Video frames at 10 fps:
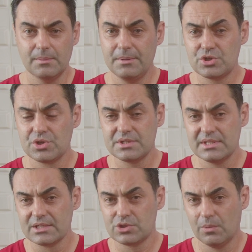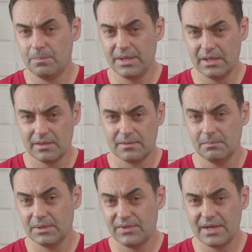The picture is not so pink,
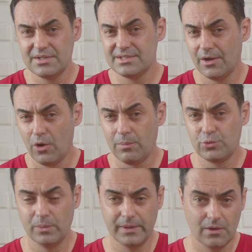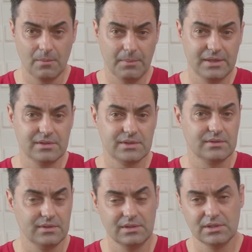but there is a hope to become better
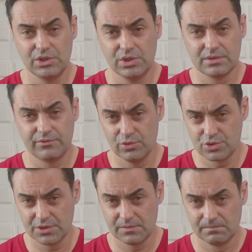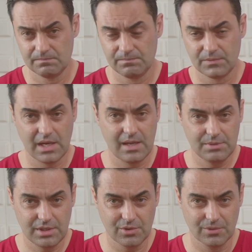in the near future. I'm
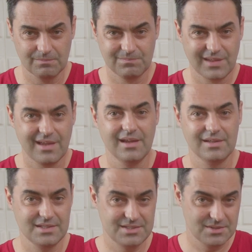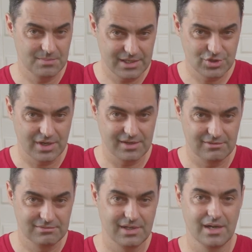Nico, and this is my
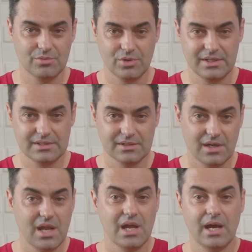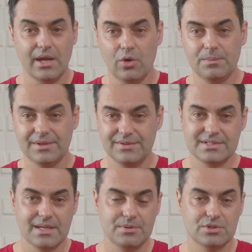channel, Carburetor. I hope that
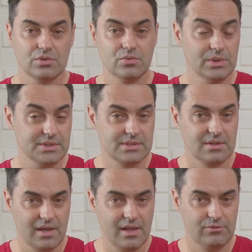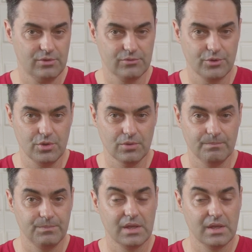this episode was helpful for you.